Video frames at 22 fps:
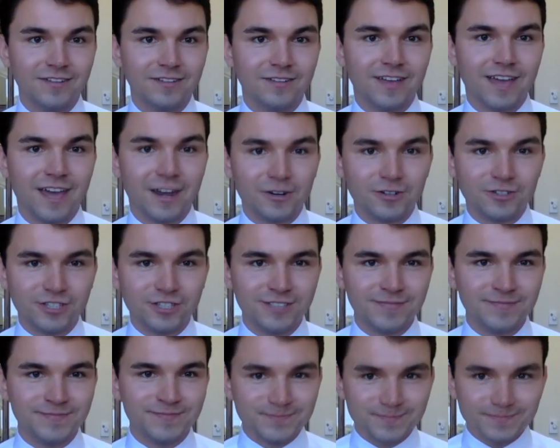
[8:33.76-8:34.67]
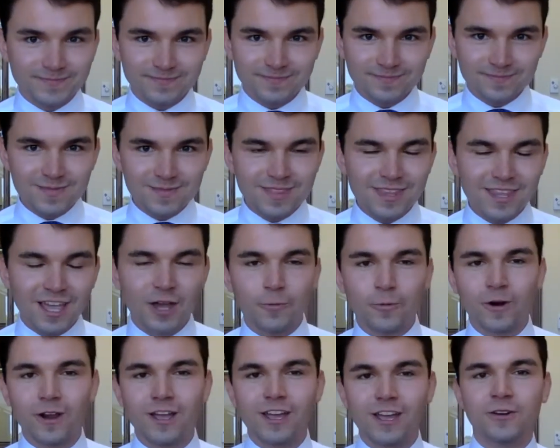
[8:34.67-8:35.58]
energy,
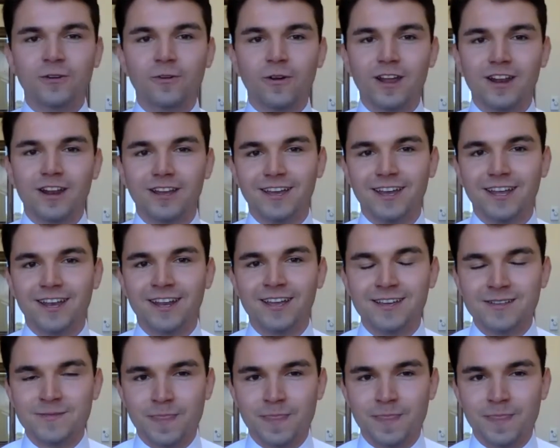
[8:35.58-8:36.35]
and we're integrating it